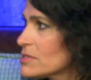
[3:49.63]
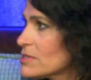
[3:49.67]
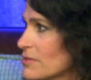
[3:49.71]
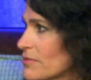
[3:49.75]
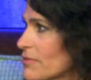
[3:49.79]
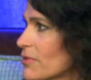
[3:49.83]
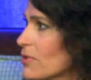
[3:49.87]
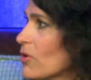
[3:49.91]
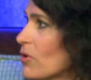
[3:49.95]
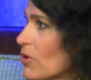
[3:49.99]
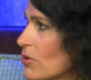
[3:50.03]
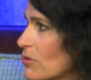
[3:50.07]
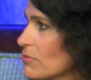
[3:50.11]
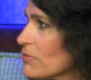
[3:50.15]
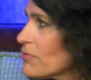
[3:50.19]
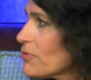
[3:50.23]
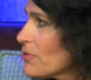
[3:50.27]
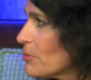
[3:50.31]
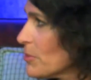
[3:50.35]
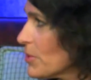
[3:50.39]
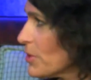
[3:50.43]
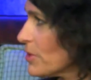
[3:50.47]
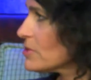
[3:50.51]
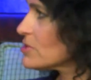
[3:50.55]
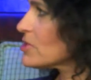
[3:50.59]
difficult for
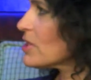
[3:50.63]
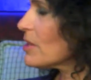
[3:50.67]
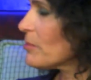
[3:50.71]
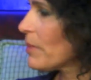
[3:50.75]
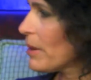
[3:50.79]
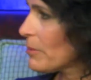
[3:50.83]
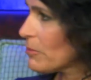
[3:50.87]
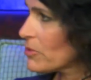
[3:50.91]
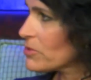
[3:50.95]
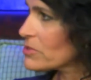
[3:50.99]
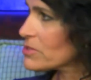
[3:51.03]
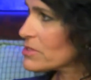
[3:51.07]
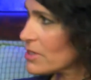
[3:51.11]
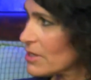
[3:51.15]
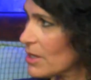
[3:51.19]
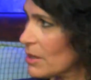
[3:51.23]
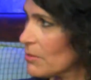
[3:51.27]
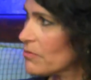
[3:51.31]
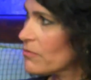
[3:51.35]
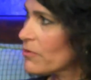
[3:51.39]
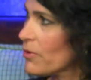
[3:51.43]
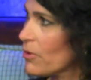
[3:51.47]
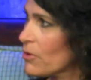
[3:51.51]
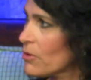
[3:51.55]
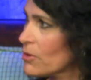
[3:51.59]
military members to come
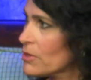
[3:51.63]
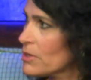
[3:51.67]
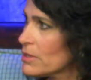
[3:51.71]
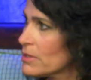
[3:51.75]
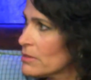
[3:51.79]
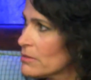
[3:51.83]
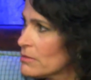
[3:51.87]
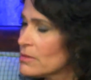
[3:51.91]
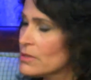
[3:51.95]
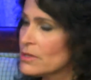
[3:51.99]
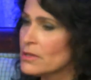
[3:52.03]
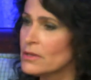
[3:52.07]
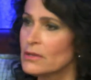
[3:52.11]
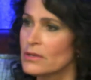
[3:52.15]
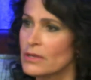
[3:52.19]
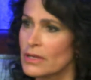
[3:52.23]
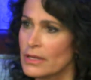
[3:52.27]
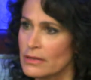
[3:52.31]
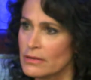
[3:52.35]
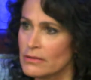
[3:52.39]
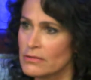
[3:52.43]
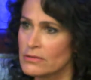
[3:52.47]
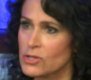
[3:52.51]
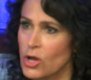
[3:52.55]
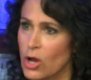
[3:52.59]
forward
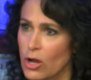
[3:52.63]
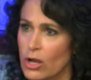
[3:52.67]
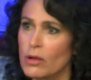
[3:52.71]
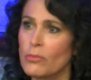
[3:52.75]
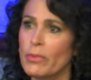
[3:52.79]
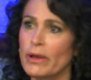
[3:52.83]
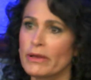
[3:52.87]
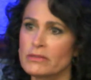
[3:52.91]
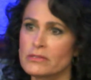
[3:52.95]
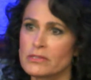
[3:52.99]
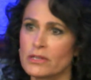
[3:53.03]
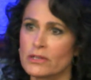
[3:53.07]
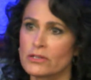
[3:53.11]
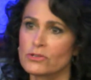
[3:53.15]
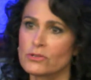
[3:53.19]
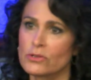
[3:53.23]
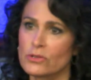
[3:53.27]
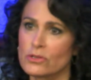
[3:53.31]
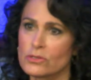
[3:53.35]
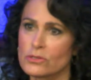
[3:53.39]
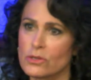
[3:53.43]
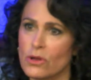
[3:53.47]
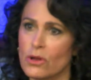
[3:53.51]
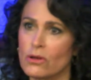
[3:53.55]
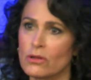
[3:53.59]
and talk about sexual
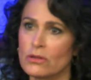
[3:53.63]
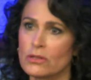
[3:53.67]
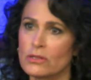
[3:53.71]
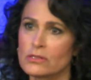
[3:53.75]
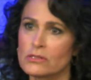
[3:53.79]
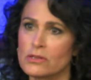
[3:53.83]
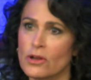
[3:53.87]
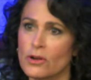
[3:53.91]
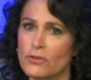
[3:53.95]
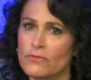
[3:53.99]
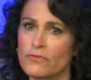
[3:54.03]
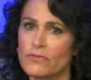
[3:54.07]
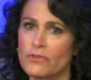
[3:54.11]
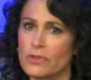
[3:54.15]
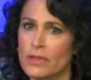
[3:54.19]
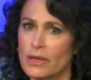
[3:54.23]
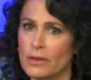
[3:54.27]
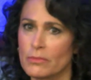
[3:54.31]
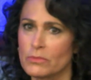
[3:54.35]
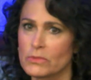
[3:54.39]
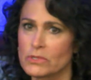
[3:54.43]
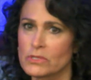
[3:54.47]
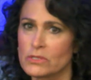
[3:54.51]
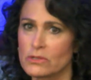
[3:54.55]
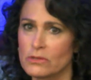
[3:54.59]
assault. It's hard for them
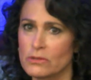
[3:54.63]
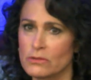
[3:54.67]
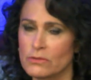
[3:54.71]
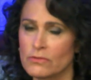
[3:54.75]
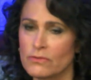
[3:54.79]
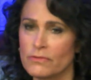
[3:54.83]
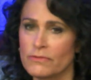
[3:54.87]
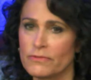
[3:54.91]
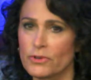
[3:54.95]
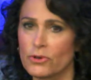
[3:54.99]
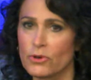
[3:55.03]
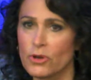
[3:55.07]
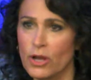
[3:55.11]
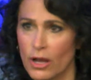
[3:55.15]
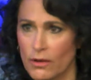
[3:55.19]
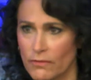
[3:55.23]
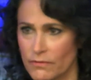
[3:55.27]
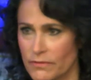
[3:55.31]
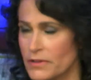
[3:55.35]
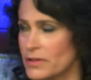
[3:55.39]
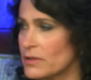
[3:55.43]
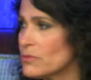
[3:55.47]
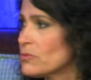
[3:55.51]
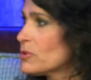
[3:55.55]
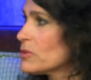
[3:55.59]
to feel
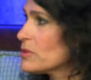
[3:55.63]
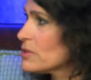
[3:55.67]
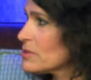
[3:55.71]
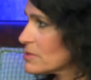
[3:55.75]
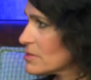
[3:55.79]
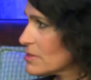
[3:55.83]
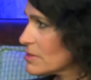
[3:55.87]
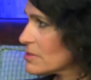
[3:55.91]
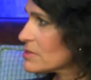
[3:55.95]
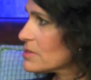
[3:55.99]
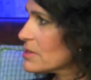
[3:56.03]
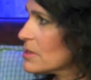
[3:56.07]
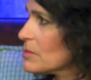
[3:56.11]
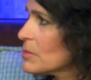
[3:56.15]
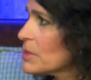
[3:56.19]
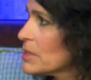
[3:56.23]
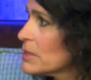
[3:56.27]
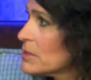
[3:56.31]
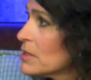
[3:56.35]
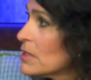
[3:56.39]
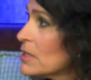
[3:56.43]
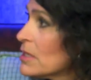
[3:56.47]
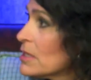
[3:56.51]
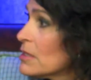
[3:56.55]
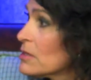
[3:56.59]
confident with the system. And
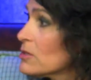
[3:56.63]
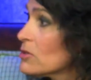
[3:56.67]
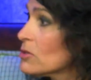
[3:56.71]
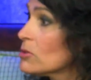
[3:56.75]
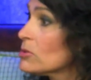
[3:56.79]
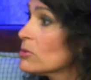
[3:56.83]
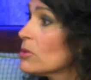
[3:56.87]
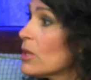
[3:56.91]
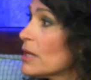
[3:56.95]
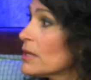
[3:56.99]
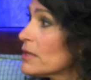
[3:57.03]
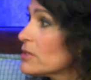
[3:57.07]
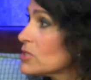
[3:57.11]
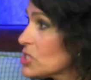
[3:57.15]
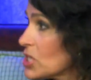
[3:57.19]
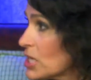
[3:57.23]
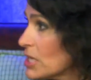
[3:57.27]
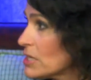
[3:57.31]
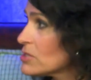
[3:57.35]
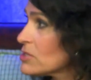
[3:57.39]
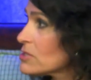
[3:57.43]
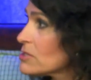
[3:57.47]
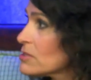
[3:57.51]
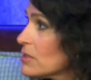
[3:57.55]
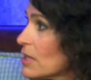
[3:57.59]
there are a lot of
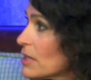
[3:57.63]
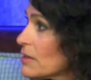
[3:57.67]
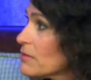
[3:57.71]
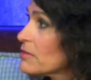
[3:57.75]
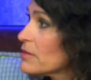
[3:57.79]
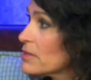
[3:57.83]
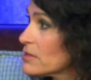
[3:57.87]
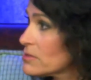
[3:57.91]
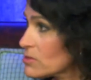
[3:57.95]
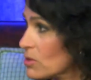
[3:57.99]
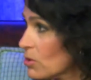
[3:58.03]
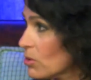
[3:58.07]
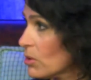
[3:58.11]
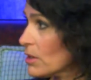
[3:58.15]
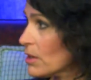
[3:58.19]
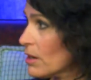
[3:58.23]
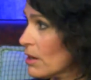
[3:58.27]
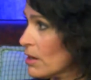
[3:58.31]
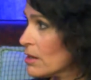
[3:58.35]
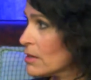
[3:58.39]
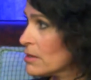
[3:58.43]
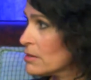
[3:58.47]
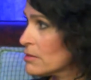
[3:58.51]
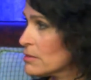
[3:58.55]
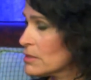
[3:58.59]
changes, a lot of things going
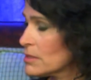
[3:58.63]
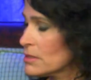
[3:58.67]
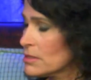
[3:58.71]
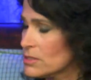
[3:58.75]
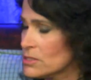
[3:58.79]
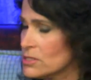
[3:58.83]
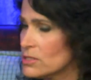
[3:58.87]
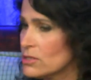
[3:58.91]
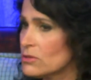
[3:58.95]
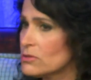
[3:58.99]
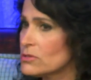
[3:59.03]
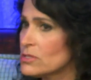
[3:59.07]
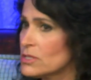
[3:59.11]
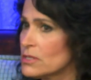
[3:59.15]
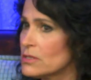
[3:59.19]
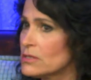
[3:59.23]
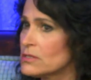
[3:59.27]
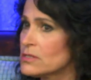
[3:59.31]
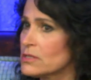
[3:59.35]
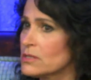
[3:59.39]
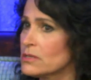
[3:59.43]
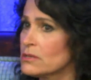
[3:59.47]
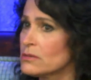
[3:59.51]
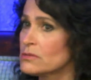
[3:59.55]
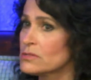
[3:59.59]
on in the DoD
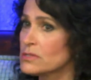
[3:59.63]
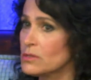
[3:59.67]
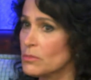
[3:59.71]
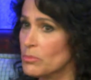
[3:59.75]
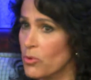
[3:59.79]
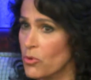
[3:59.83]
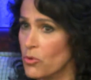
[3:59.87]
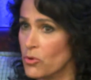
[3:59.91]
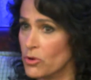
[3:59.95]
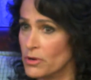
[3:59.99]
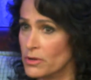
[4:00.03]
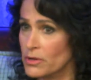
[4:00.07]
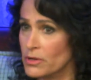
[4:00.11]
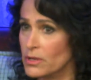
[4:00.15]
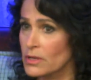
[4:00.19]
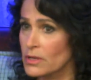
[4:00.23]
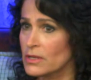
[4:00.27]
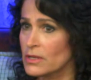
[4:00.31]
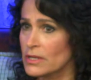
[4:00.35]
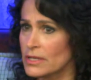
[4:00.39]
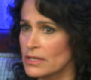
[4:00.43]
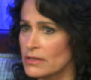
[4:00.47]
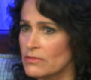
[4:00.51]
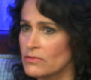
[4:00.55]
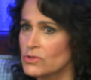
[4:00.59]
to support
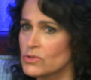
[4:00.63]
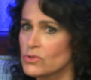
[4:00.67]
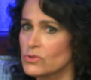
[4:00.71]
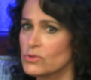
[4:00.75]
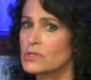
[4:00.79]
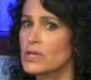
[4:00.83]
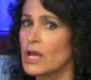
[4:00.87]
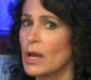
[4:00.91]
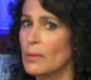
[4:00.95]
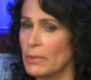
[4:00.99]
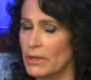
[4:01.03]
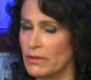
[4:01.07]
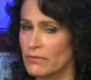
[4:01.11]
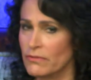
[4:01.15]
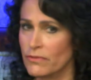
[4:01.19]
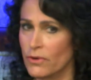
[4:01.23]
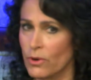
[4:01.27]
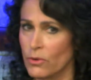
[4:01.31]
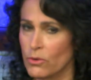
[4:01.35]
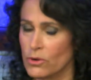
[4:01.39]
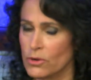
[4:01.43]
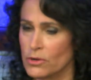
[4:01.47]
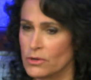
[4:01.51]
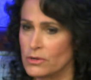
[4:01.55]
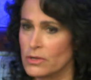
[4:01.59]
individuals coming
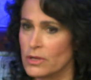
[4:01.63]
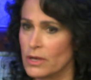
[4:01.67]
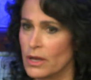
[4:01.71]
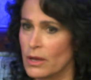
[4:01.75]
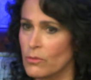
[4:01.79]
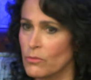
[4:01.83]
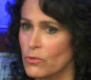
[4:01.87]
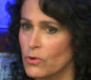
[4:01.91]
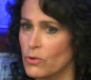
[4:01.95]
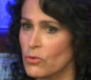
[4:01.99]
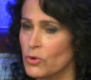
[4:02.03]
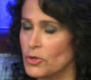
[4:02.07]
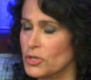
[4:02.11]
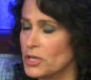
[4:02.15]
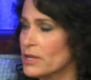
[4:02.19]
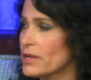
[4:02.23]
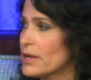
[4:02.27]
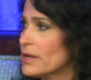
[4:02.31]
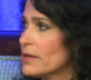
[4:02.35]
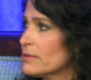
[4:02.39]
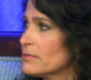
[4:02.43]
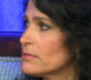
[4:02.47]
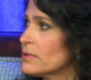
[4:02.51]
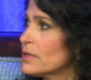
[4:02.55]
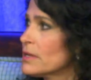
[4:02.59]
forward. We're working
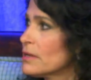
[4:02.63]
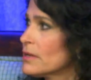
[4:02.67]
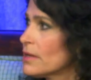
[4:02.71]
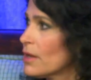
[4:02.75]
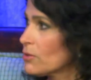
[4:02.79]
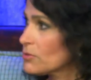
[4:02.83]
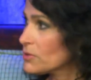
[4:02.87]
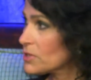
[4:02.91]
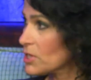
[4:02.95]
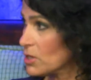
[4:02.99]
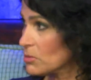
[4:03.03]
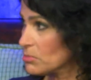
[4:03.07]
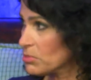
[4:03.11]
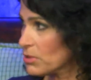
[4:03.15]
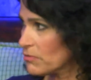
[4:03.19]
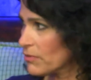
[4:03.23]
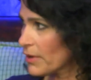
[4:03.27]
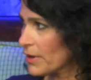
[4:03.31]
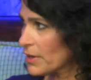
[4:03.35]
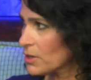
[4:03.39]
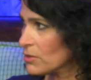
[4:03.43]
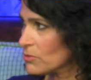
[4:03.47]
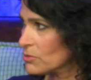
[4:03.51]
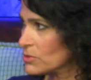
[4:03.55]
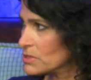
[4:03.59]
on healthcare
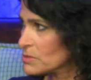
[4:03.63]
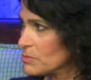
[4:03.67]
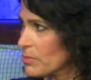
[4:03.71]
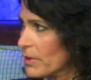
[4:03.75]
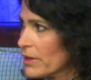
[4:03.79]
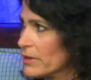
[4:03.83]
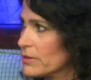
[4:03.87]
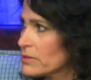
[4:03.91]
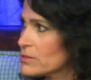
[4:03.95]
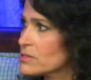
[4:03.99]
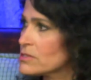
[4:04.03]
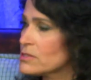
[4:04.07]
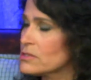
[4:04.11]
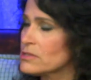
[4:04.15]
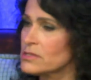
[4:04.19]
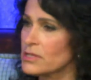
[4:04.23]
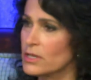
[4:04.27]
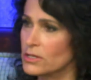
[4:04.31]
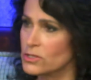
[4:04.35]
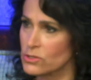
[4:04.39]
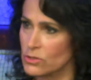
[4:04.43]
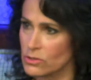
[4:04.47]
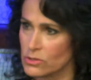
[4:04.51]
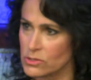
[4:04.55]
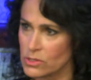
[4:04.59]
provider response to
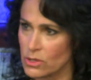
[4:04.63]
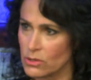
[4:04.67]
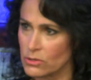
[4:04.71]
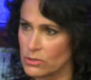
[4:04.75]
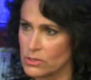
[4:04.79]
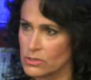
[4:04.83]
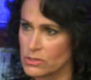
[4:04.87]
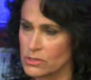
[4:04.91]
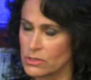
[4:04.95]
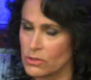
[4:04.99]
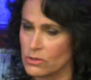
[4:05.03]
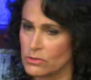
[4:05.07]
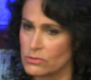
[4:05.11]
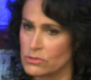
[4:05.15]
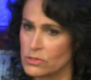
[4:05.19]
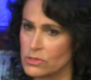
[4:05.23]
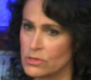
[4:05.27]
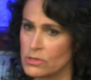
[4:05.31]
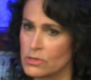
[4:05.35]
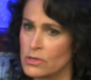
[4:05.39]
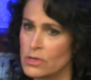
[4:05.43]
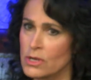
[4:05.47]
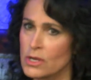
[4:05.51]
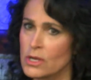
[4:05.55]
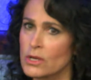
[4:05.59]
sexual assault
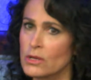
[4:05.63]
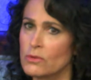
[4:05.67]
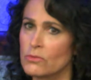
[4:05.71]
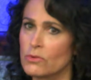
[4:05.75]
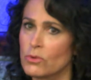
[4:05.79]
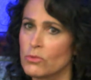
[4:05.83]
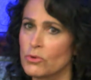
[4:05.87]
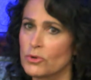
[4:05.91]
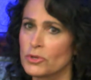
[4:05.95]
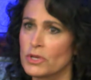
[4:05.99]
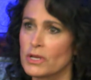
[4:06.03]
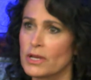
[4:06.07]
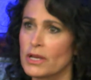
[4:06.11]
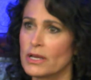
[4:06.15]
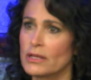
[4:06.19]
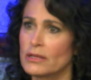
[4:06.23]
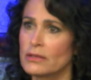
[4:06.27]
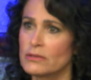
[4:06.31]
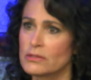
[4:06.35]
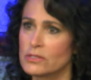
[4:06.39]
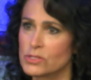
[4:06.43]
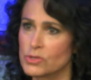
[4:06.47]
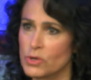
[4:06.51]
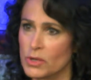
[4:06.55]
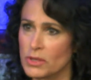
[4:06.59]
disclosure. We're working
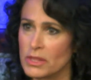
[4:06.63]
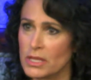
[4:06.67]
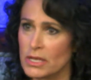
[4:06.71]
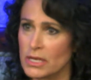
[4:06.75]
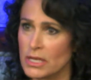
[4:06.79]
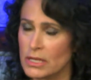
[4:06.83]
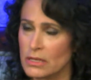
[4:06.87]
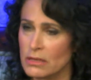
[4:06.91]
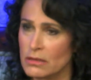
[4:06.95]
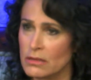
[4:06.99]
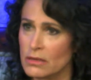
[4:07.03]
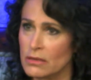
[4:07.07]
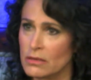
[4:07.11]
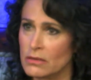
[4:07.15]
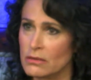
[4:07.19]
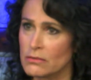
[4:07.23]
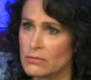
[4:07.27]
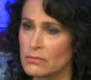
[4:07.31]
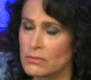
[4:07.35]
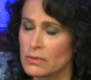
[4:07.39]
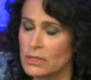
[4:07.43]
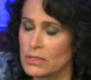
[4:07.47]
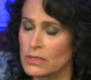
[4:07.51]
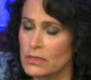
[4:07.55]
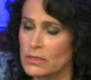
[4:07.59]
on strengthening
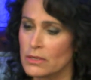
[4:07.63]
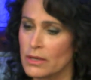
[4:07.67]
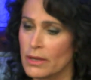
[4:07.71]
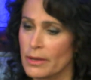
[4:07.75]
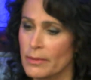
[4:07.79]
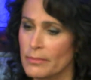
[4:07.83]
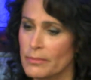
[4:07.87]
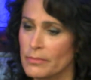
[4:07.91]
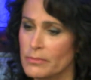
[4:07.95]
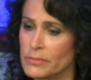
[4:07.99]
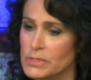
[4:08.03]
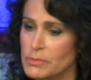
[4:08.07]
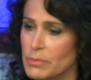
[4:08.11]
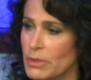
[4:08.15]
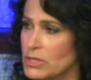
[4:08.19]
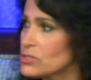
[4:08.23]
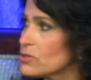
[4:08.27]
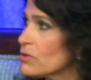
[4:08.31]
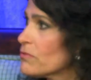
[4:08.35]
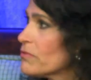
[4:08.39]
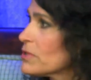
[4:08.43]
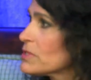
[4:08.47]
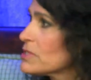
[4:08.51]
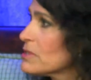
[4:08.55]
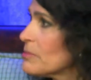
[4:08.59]
the
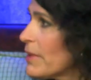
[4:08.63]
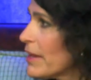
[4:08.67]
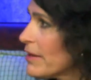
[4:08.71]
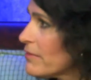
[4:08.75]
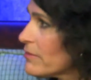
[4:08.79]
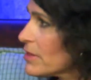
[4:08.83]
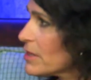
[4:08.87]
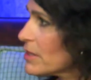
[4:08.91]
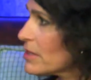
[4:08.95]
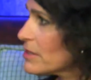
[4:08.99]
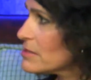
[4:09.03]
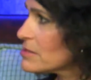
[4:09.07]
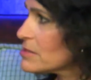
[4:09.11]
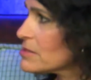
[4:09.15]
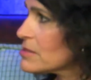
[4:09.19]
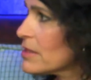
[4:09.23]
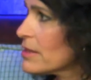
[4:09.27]
special victim advocates